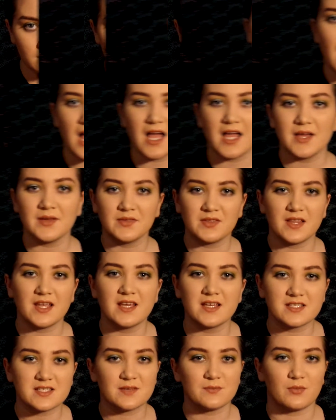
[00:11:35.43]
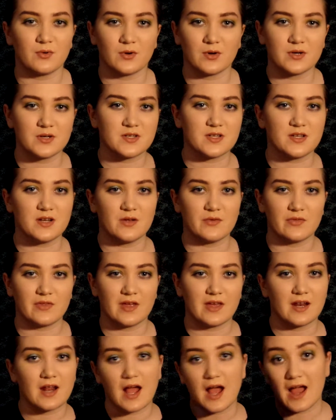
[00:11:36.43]
I think it's important to note
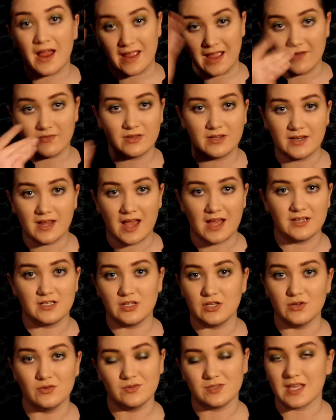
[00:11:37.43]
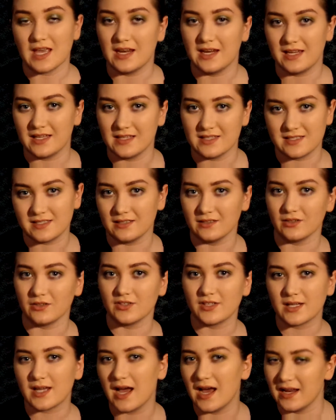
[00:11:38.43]
that I haven't had to use any concealer
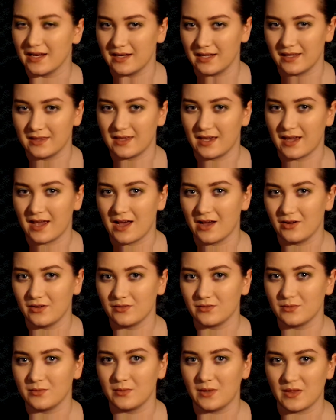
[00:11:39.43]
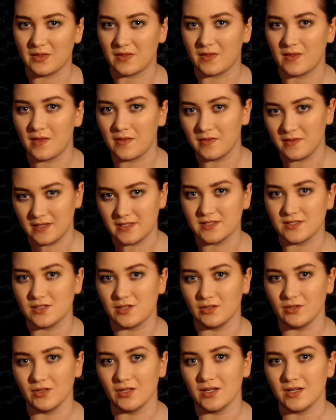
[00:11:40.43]
to cut anything out with these
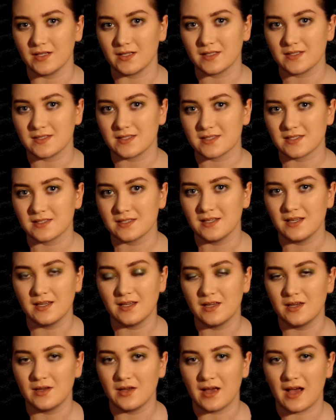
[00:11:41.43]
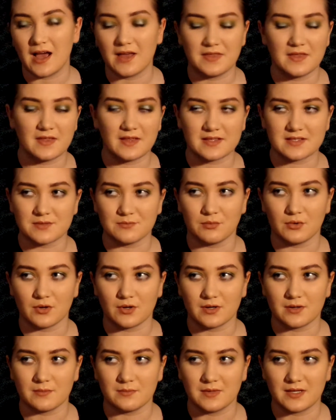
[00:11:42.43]
two looks. I think that's
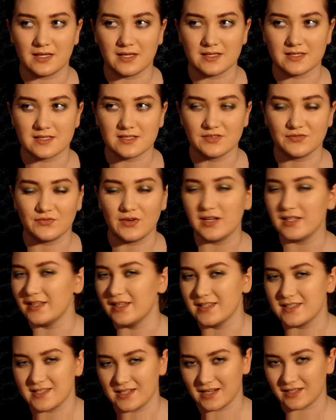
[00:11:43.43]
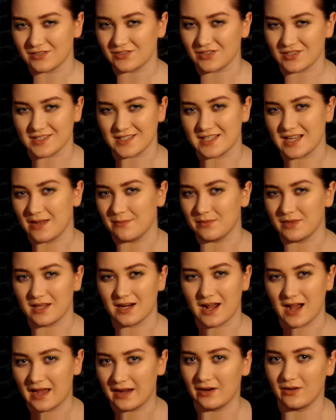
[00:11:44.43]
important because, frankly, it's an extra step that
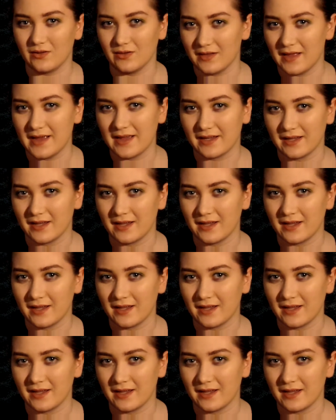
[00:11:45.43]
I don't like.